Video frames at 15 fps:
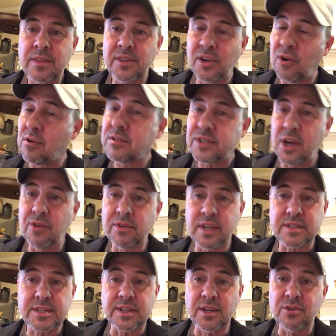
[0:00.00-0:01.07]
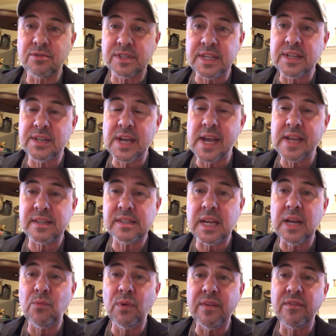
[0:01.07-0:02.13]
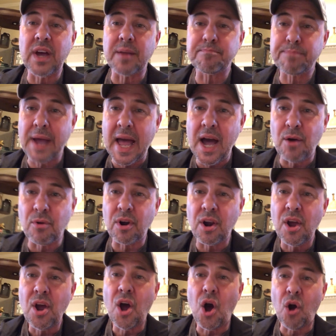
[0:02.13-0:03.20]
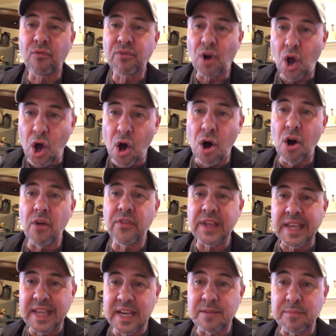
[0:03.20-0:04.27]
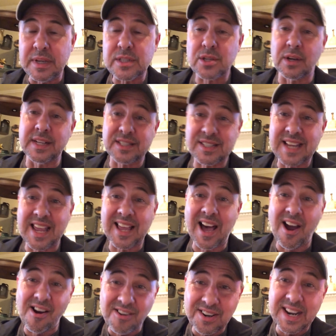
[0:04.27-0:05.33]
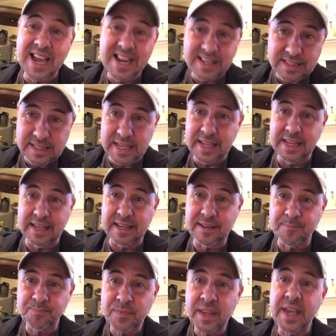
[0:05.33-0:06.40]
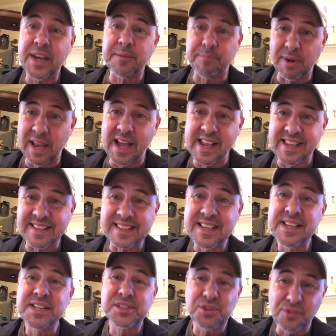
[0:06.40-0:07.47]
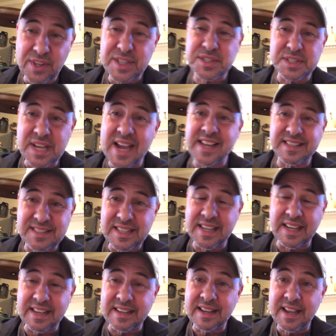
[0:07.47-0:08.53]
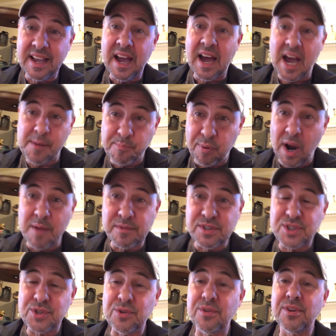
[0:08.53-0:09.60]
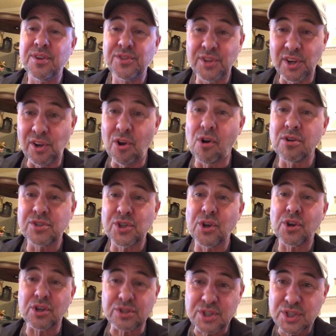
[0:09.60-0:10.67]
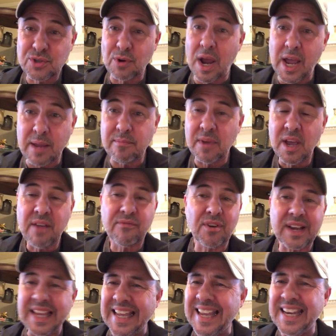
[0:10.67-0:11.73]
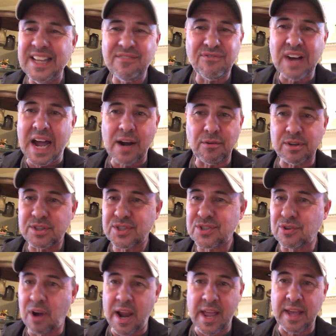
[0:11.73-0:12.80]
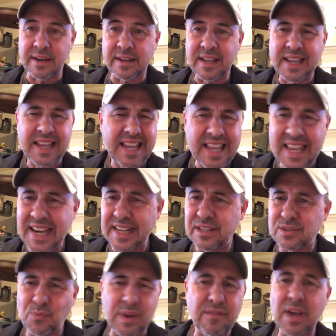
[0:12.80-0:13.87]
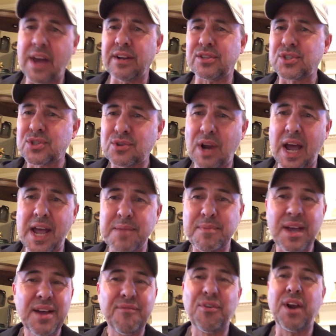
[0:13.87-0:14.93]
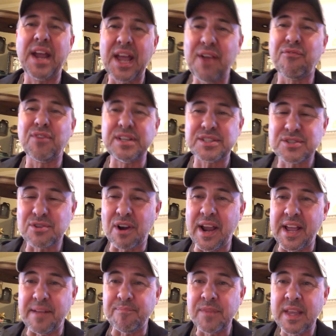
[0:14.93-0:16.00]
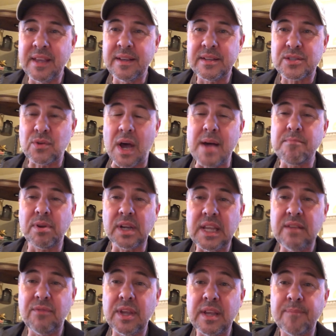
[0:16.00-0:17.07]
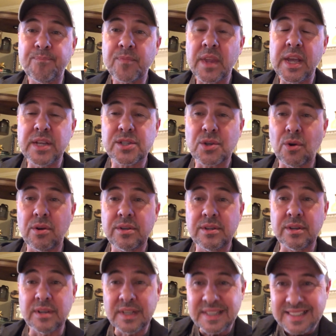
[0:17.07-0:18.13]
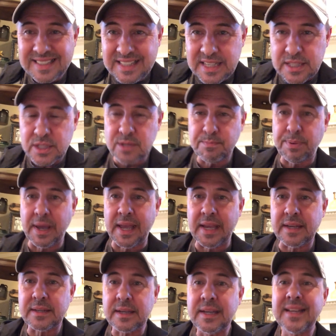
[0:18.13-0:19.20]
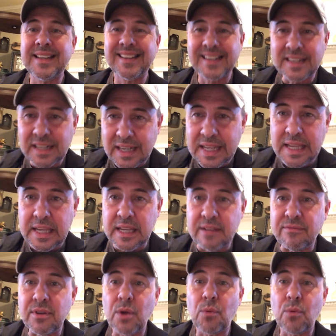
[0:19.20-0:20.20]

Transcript: The Lord told us in Luke 10 19, we've got power over all the enemies. So let's take our 19 and apply it to this 19. I promise you, the Lord took a stripe for any virus strand. Any, we've got a stripe for every strand. So I'm believing it's going to dissipate, leave.